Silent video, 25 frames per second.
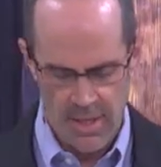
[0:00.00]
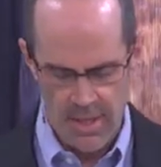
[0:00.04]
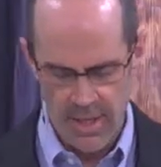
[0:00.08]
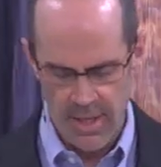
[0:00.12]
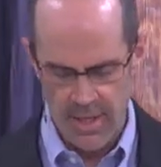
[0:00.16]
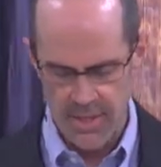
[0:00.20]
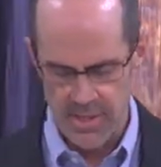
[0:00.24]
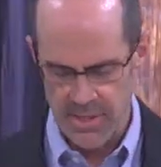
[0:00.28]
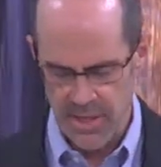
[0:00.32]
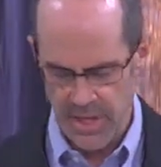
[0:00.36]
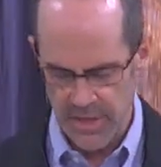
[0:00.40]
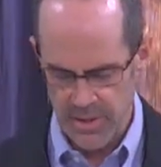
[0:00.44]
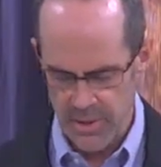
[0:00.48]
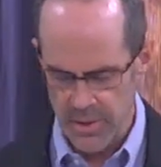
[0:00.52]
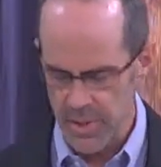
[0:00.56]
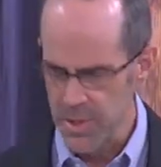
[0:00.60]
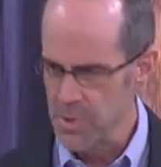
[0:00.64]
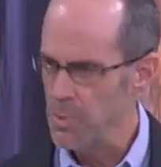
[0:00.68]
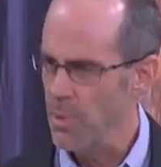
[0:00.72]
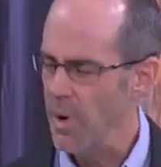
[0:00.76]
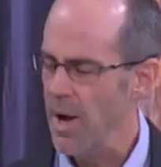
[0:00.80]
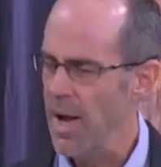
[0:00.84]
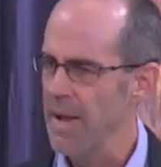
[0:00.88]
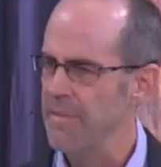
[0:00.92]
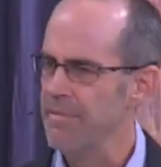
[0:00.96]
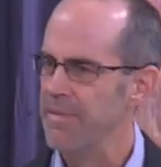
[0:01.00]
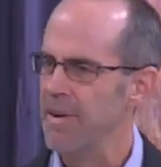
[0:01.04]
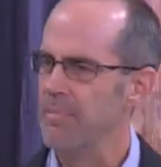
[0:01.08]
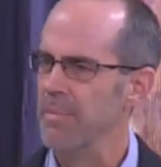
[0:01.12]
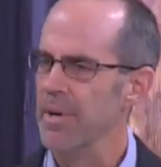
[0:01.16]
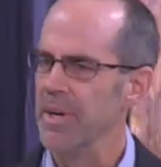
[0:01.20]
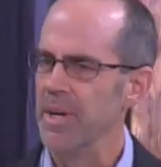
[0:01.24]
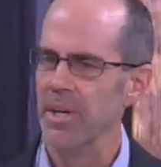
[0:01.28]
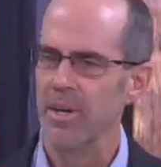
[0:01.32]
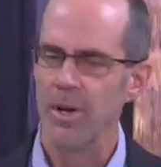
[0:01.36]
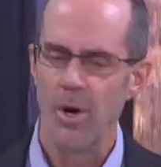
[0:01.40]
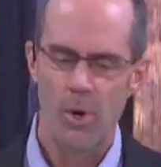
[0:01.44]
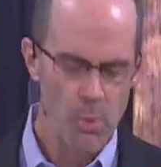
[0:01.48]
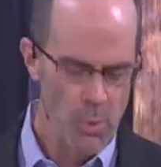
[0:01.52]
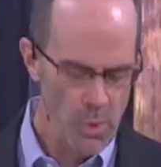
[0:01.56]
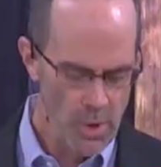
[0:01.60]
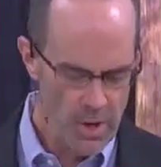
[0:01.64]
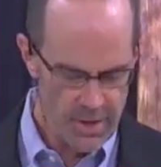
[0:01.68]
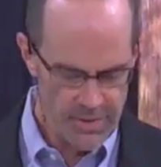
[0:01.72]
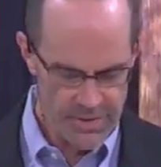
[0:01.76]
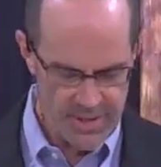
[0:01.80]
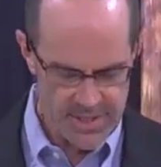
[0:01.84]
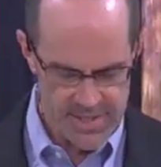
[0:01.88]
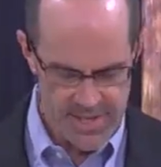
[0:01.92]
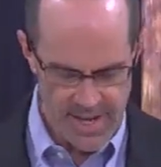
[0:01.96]
He said to his wife, I'm going to go
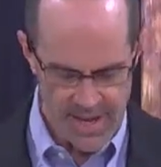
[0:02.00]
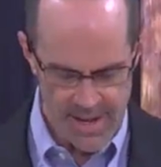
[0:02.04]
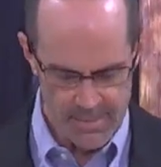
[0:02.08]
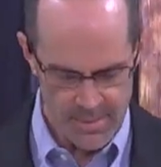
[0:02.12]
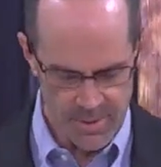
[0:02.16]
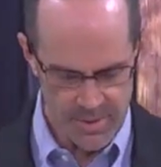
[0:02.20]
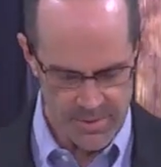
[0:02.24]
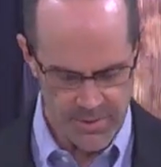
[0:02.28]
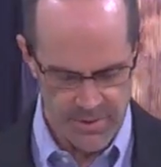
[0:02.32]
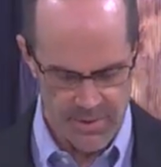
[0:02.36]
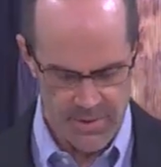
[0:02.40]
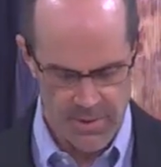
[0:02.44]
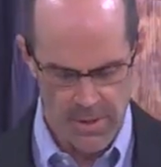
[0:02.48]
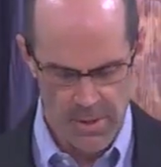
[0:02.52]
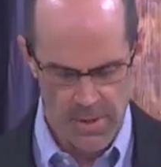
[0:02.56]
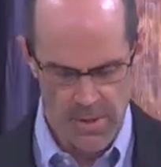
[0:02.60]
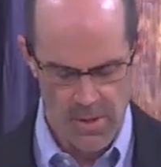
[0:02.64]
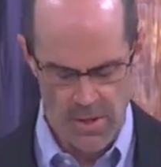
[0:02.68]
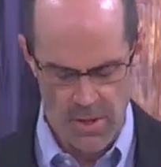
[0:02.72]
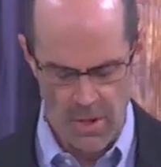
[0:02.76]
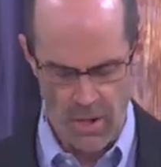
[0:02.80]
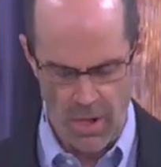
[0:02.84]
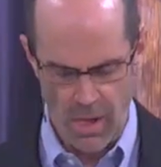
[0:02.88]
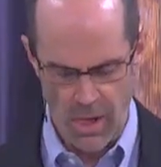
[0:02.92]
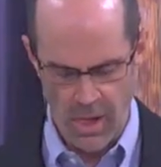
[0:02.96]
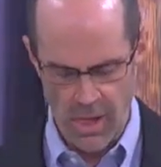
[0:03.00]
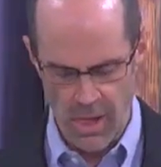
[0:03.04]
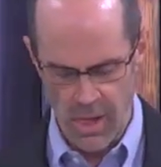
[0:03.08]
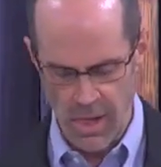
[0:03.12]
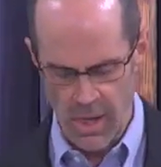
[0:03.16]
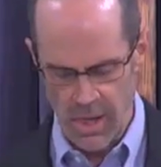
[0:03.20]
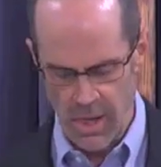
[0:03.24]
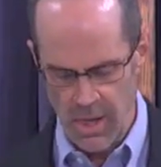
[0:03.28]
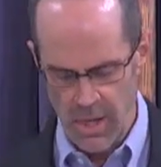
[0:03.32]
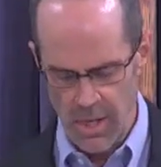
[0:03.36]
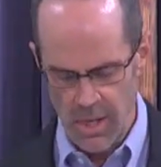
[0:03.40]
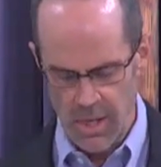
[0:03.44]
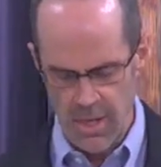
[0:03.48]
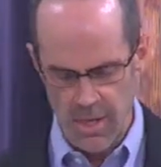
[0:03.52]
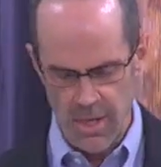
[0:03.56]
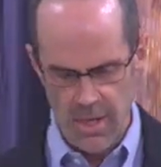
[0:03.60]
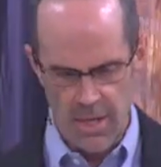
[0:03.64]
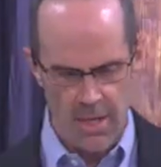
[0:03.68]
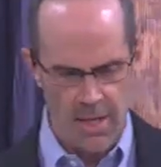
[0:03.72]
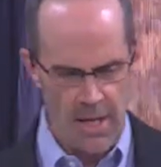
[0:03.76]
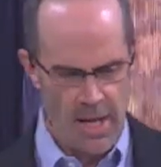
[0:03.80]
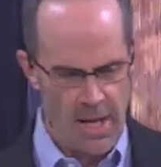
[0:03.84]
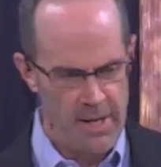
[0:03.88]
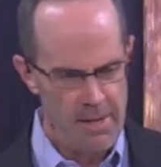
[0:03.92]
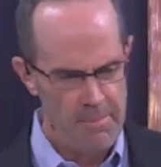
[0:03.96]
work the tables.
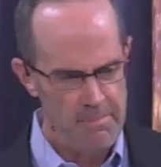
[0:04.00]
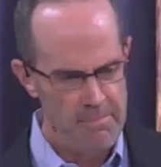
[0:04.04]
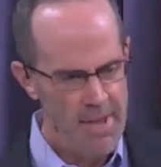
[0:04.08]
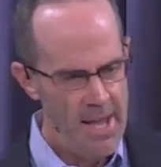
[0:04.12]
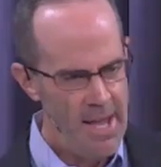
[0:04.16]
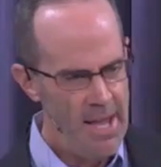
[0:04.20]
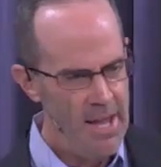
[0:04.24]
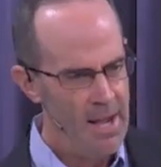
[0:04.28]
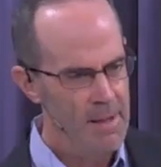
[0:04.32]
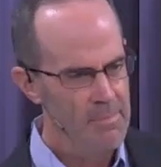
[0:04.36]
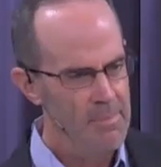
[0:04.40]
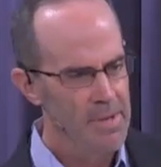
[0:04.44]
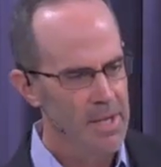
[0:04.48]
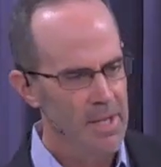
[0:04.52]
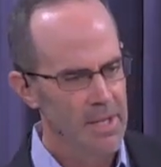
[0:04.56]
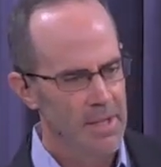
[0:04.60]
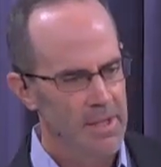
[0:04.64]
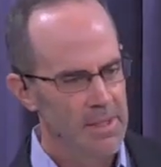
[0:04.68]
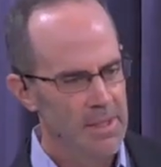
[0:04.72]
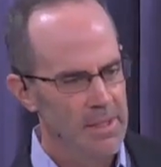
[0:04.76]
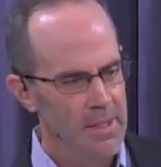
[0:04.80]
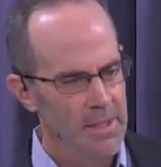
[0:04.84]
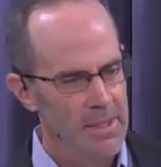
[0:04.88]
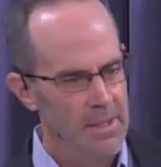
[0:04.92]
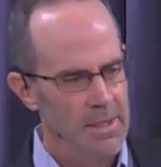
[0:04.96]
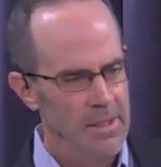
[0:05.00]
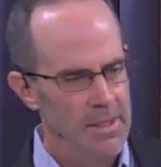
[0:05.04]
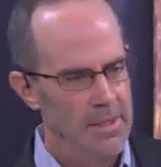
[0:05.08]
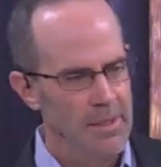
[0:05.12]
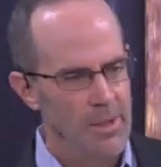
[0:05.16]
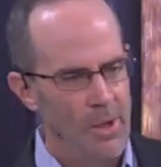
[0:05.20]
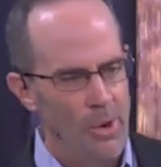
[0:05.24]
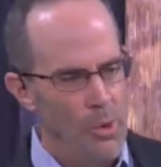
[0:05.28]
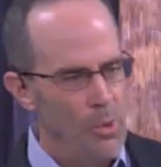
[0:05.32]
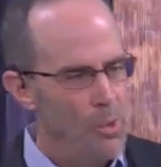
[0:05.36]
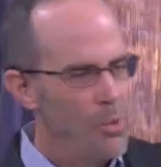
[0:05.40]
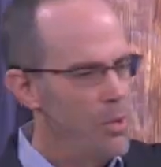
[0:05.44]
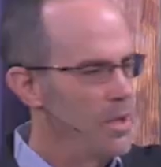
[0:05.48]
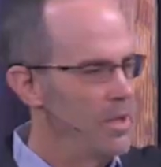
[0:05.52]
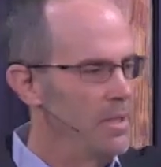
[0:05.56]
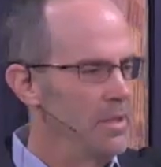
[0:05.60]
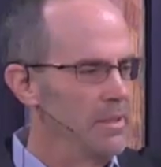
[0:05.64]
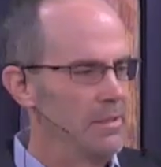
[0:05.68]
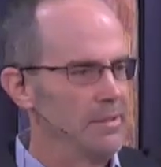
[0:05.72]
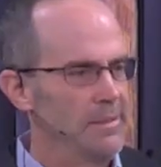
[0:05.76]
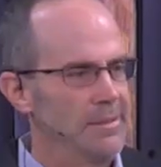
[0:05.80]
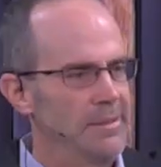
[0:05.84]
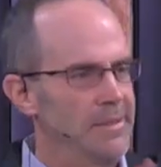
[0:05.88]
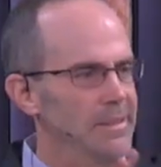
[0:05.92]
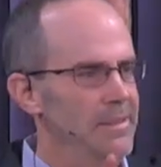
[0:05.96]
And he meant, I'm going to go
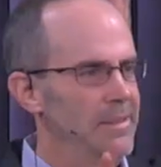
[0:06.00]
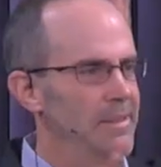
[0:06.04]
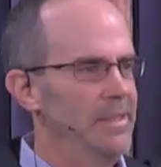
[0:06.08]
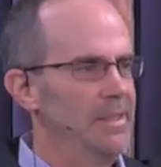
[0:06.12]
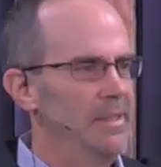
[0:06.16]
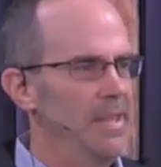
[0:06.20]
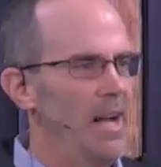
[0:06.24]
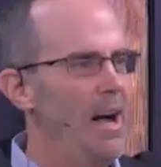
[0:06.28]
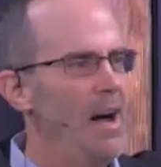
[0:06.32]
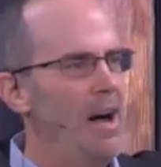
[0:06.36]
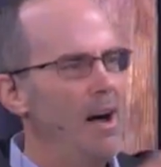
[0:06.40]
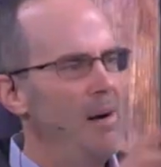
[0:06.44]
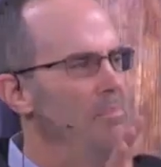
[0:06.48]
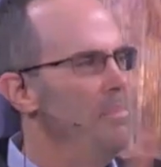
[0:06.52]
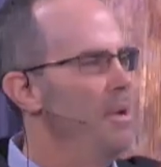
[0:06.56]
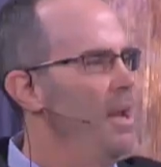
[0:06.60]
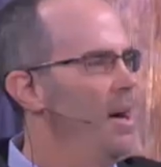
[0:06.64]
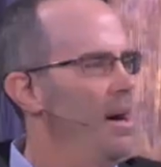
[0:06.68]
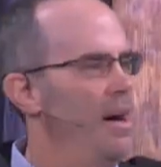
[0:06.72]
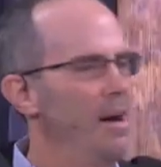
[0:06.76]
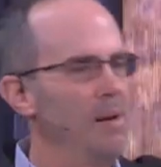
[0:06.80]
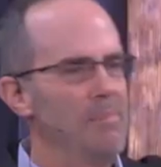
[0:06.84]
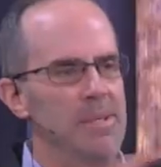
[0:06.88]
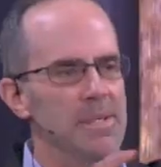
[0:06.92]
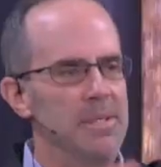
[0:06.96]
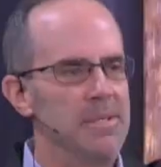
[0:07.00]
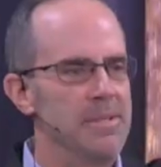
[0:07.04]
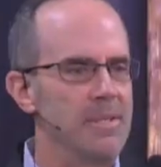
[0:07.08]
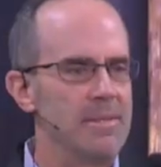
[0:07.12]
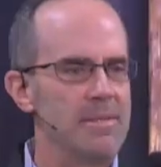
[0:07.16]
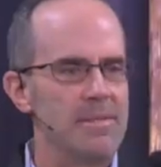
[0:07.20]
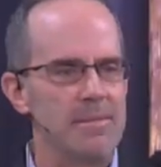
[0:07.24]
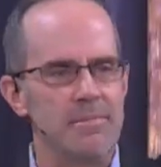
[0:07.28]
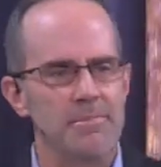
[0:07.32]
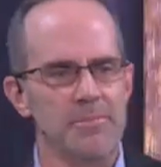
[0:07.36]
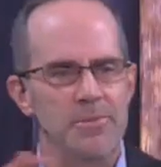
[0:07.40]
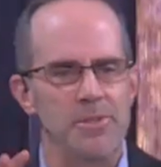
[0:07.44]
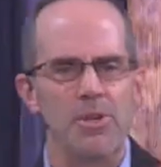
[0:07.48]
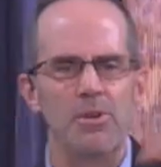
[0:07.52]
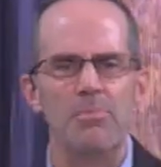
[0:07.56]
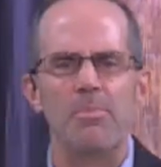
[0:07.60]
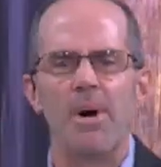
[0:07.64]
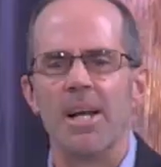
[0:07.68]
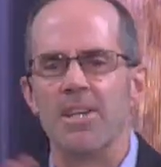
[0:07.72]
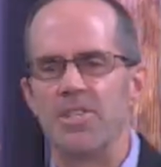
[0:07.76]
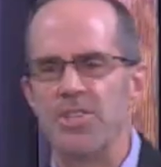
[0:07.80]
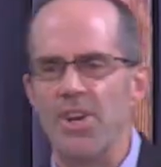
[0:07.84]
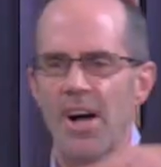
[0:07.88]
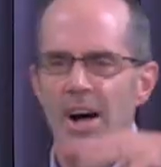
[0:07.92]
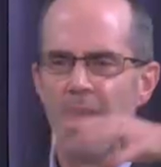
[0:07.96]
hobnob and just do
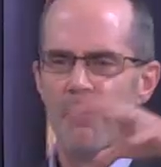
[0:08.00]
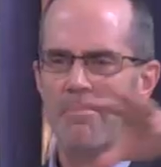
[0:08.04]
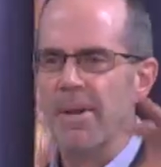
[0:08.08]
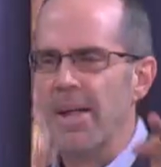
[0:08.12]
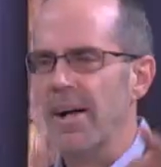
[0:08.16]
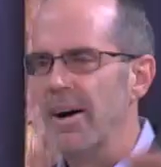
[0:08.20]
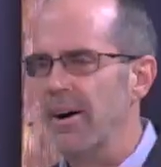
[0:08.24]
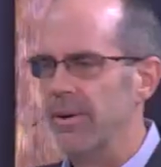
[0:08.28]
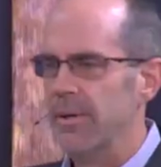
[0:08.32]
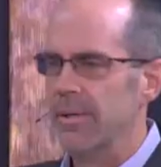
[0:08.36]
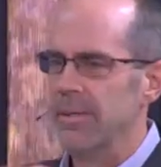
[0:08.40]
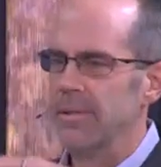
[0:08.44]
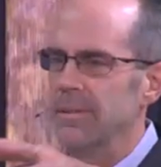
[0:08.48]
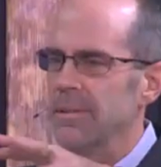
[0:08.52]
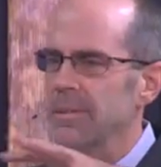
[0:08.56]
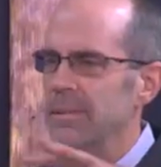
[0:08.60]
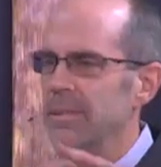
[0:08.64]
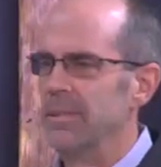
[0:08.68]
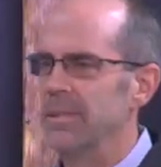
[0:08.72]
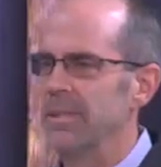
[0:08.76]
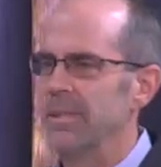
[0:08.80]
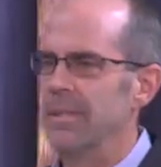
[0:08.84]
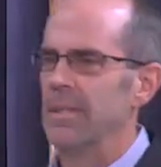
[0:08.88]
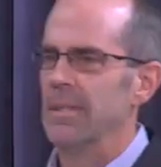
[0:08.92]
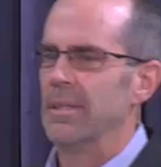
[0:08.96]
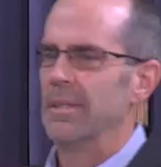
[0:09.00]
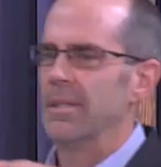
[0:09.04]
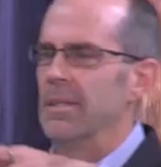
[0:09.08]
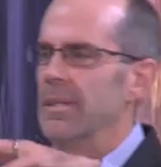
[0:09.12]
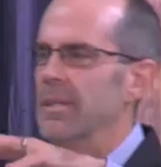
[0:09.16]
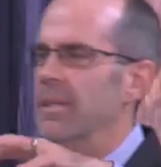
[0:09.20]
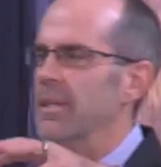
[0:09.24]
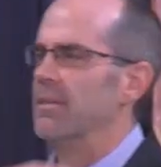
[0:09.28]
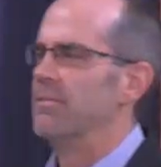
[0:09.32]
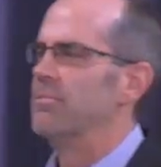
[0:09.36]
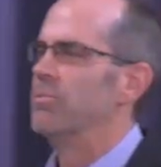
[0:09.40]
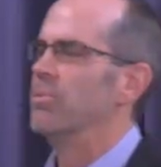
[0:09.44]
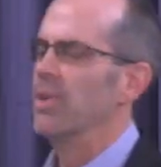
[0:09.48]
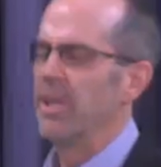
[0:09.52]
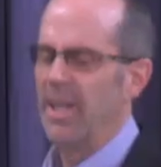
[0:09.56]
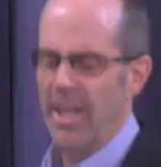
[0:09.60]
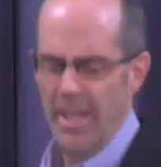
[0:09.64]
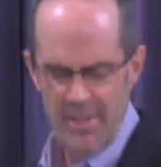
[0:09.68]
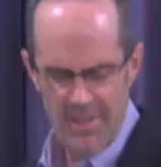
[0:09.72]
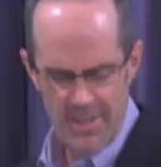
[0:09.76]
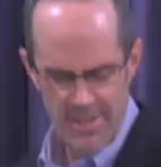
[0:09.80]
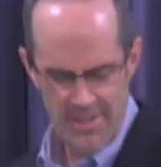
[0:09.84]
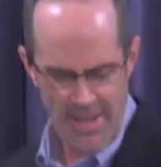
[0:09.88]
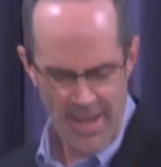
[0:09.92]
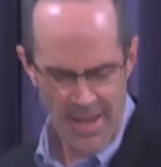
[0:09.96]
my job now of
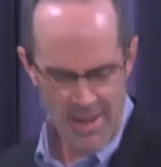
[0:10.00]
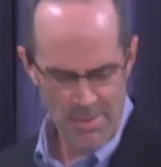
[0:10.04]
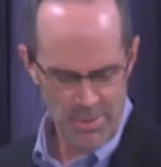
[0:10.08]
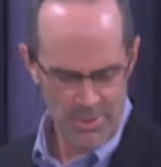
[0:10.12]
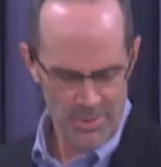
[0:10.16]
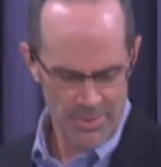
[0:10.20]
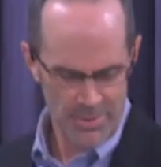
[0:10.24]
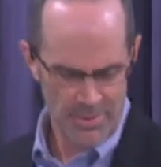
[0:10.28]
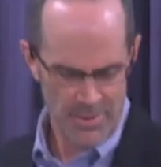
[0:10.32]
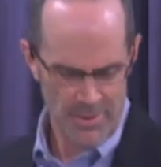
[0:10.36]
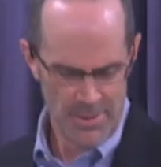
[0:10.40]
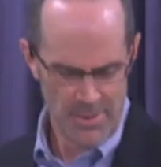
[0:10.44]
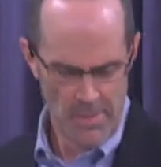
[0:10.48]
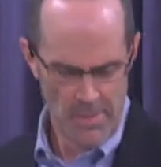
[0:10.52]
working the tables.